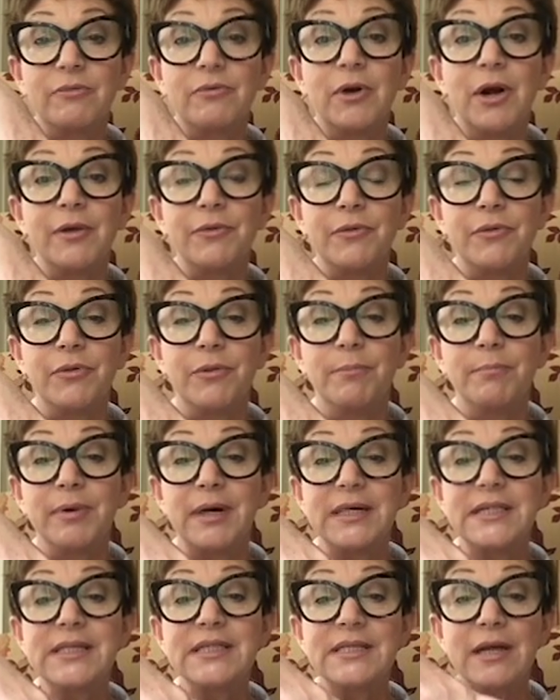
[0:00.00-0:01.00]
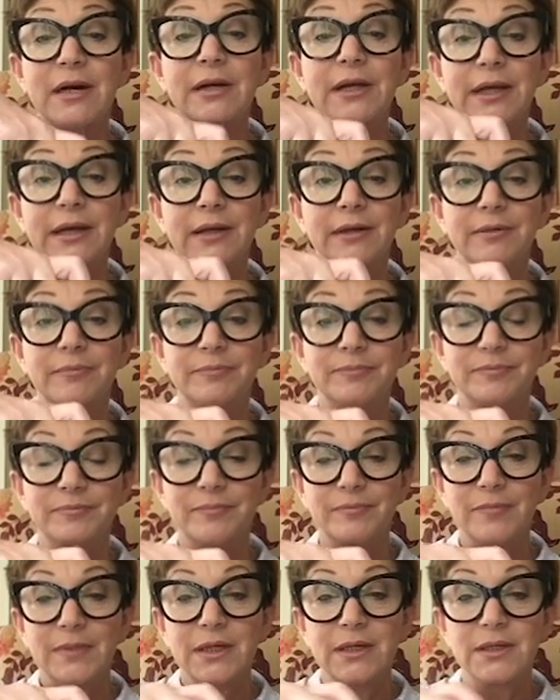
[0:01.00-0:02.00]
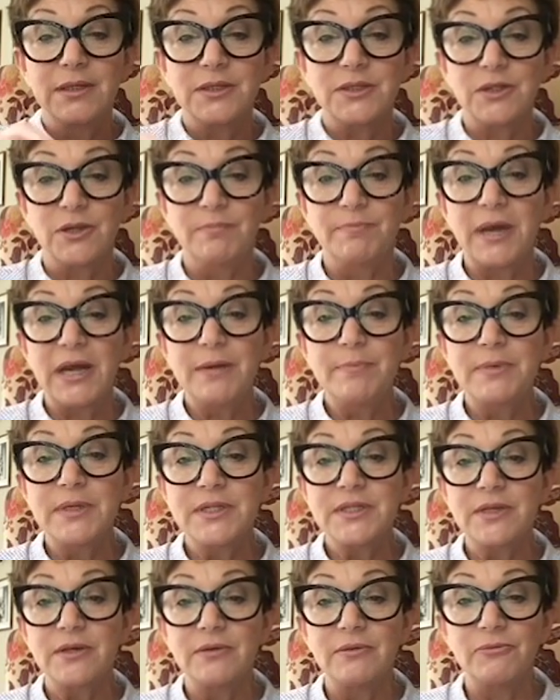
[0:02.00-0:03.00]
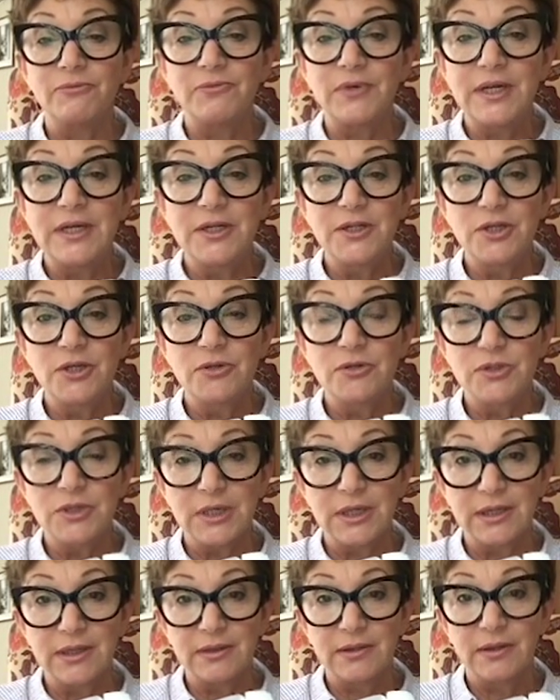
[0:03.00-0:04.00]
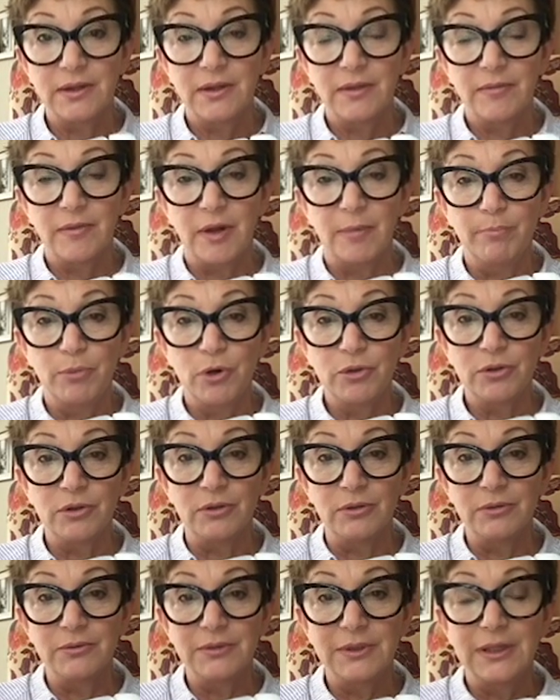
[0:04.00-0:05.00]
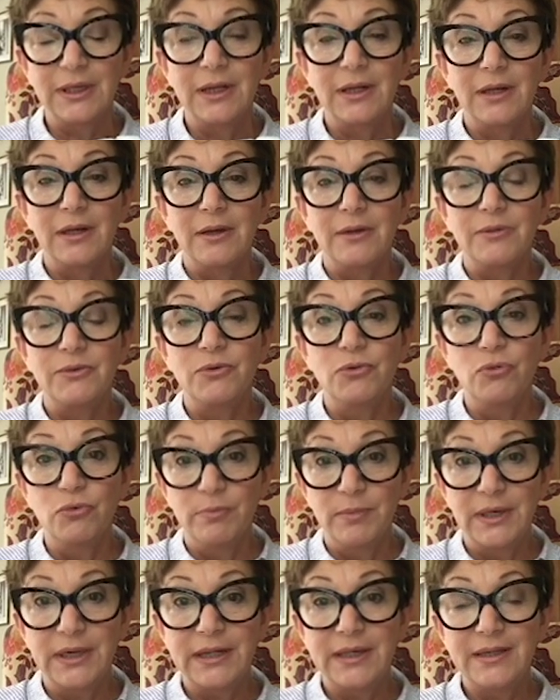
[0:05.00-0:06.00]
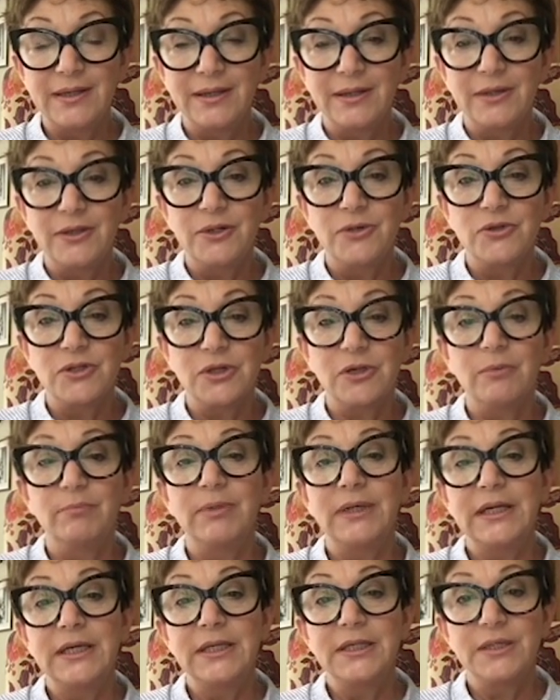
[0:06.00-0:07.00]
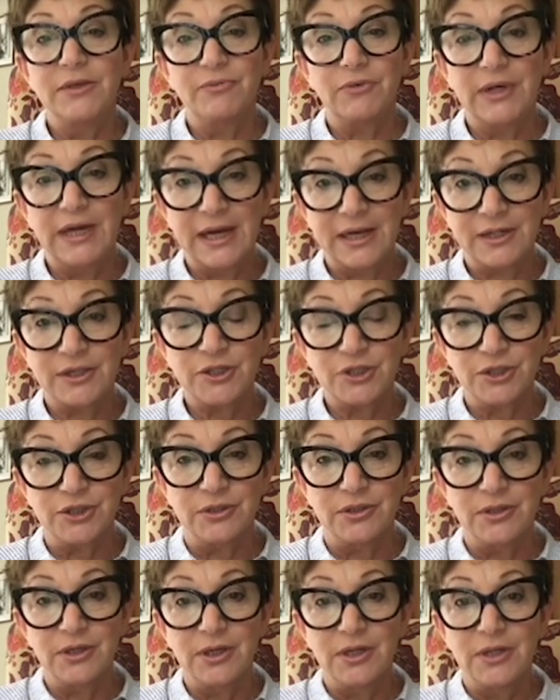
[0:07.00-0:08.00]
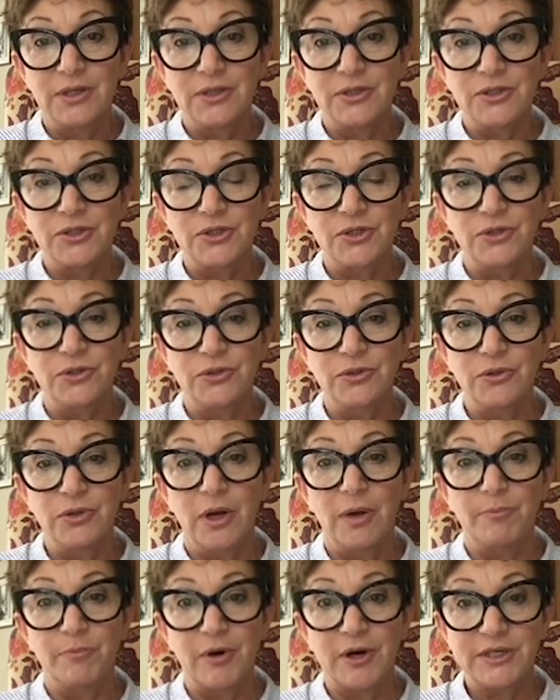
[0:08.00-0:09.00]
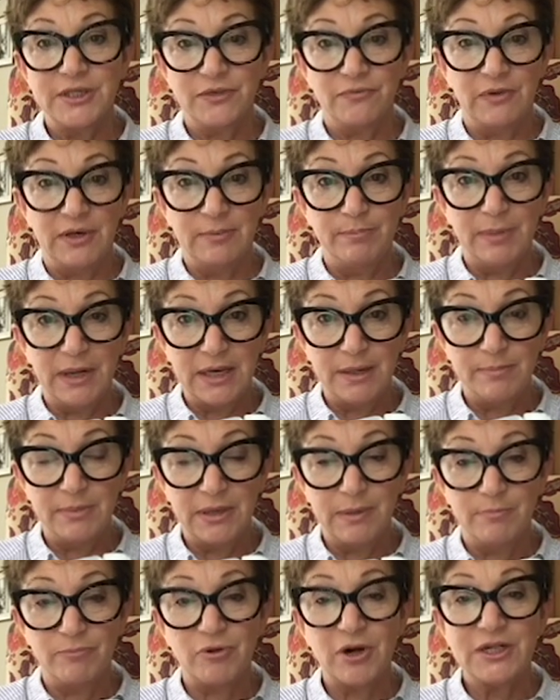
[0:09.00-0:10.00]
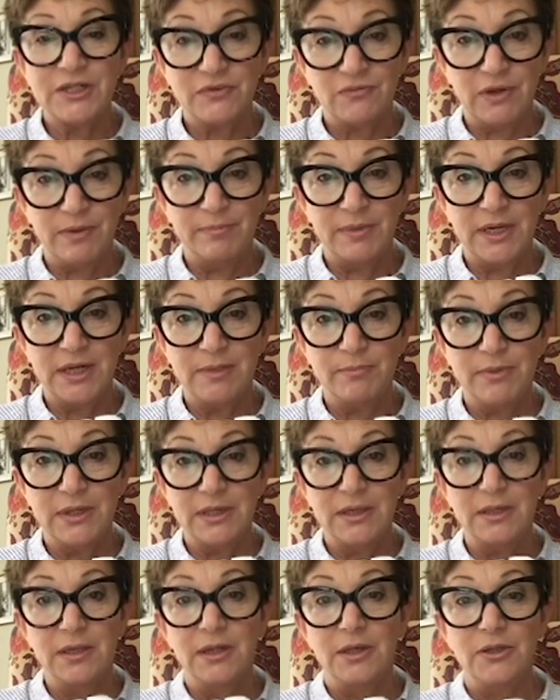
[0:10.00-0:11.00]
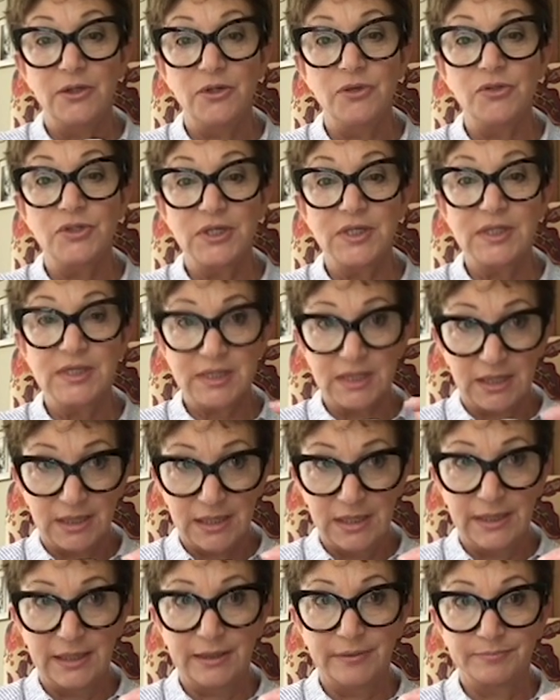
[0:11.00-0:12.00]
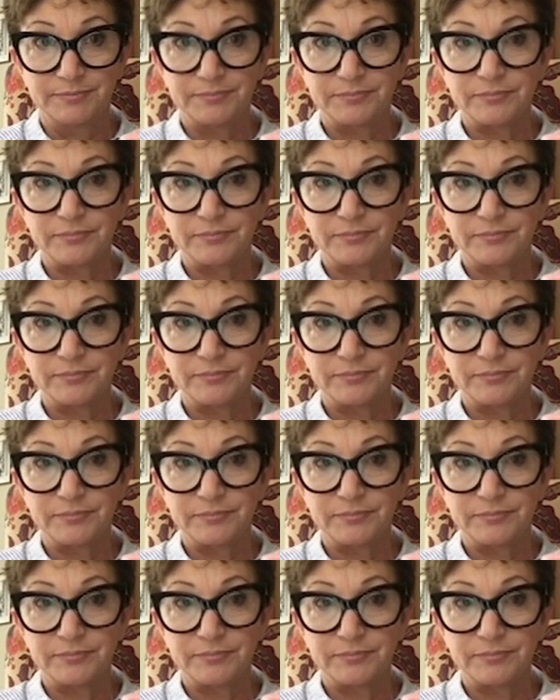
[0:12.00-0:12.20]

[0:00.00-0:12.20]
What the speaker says: rather than by sucking. So babies that feed using a bottle normally use a completely different action to a breastfed baby. A breastfed baby uses suckling.